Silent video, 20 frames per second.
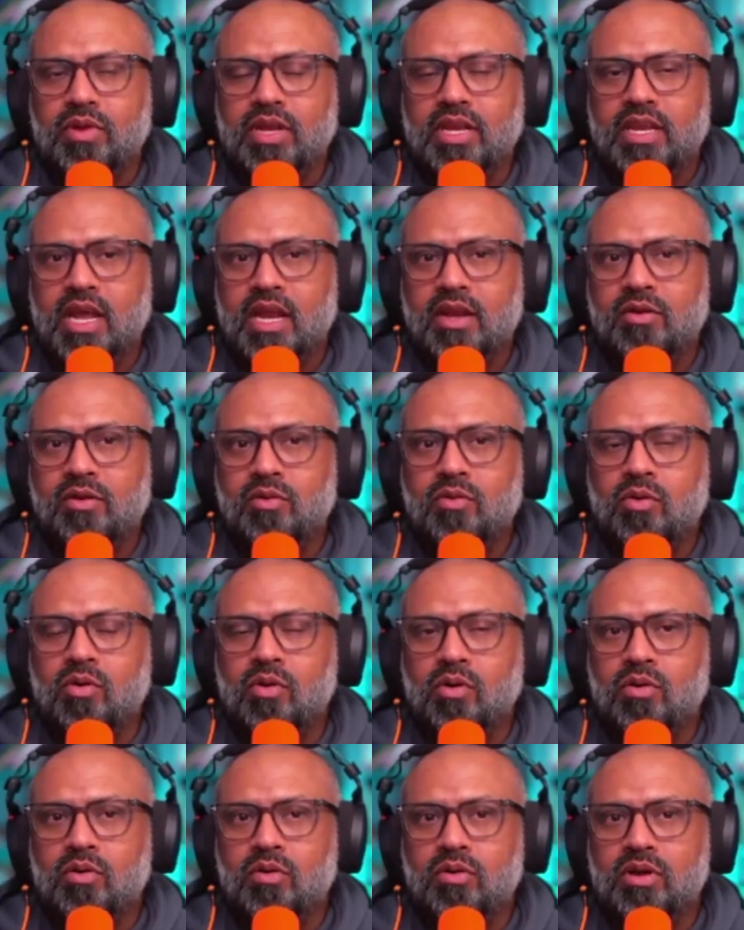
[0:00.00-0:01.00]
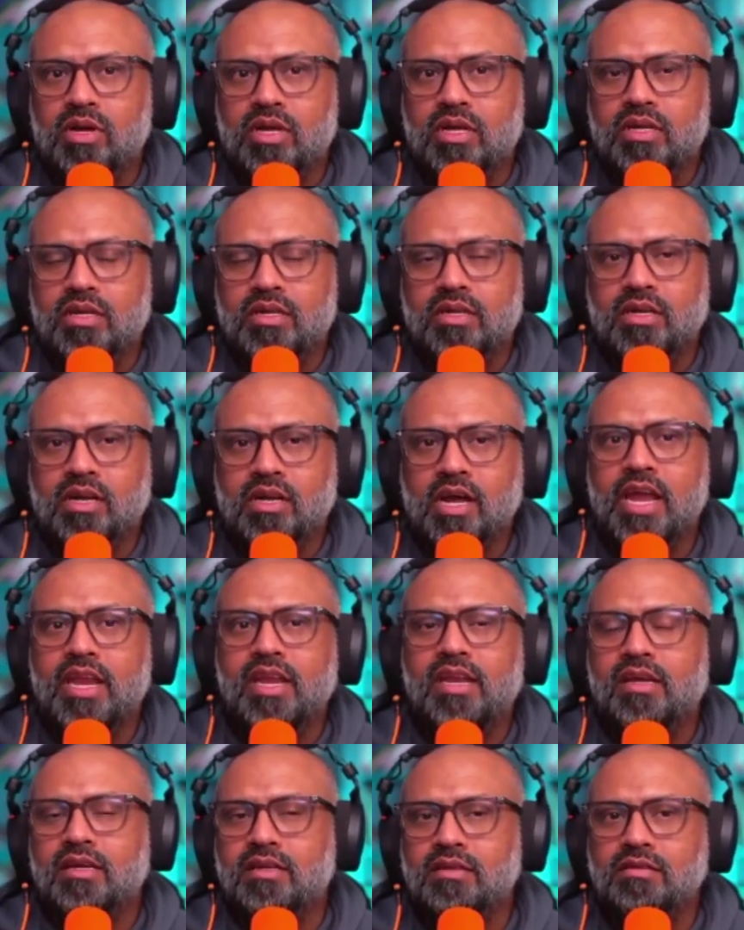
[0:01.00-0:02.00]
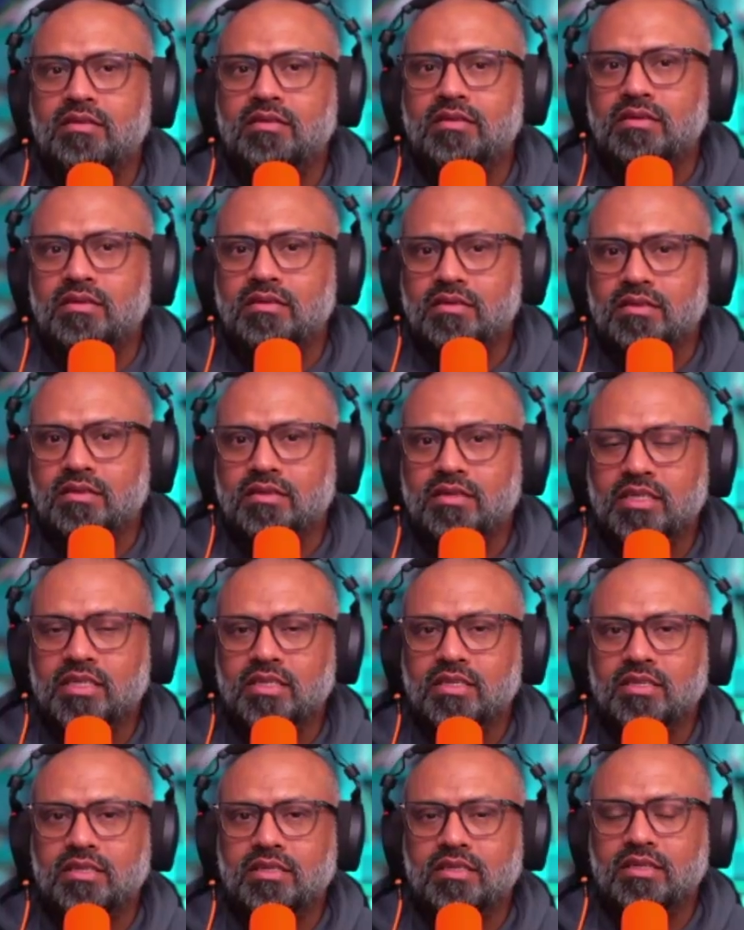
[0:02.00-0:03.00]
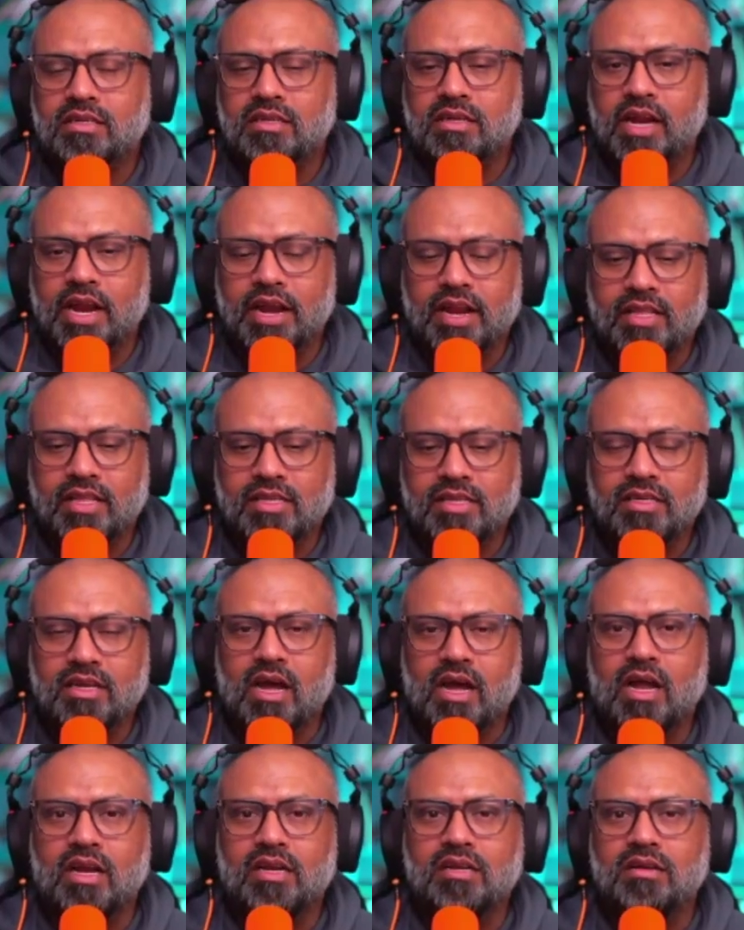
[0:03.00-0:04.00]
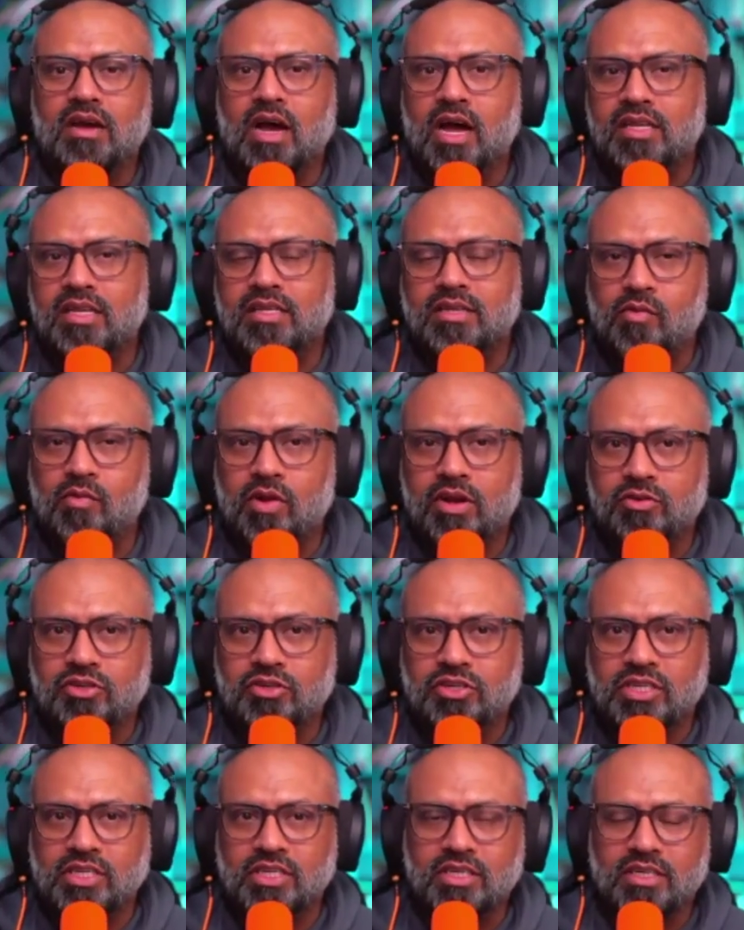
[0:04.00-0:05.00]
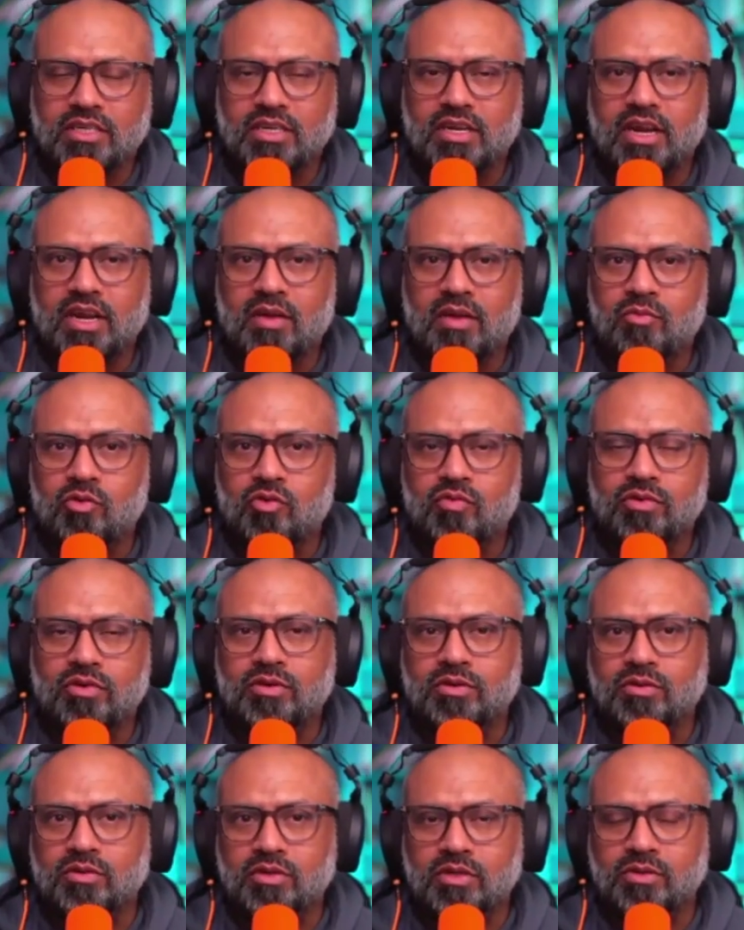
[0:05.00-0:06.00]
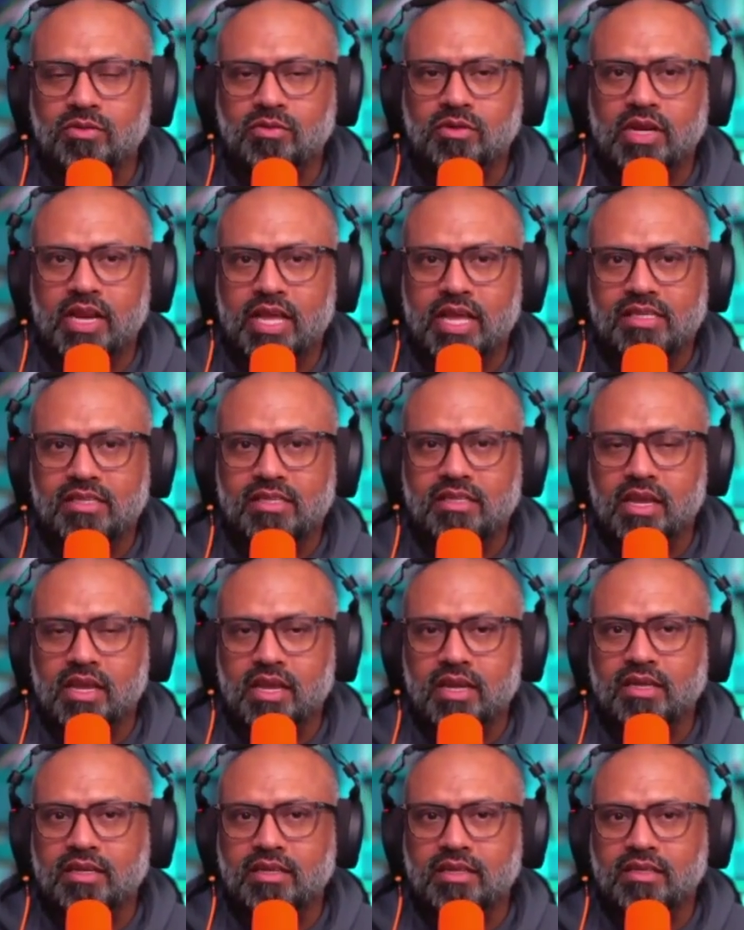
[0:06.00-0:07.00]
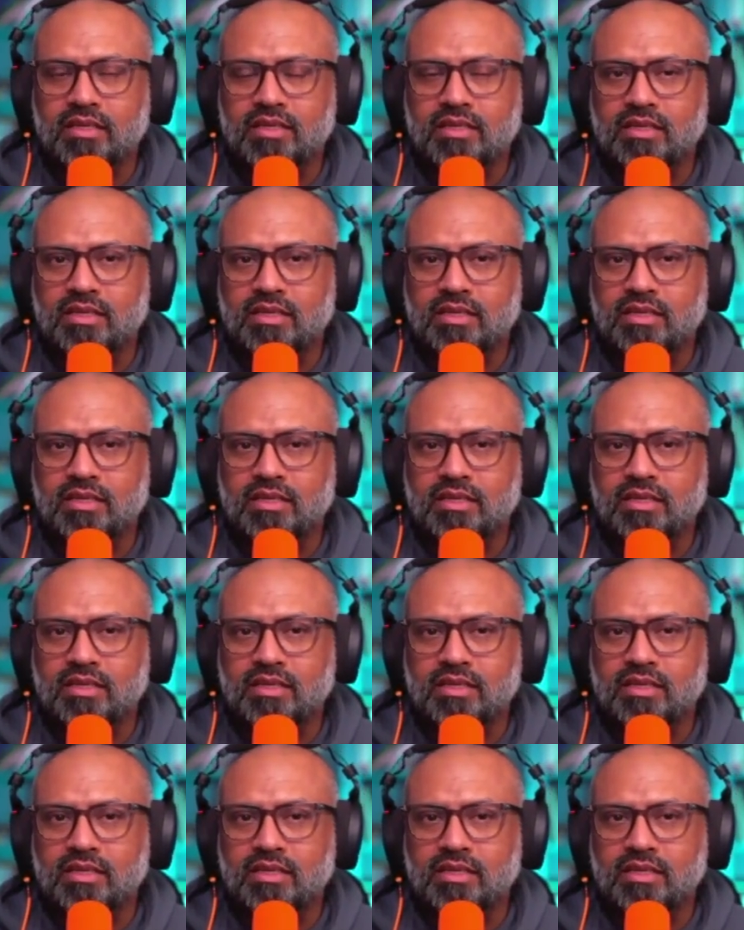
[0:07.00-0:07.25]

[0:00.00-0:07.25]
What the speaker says: We tend to go right at the start, ask one question and move on to the next thing.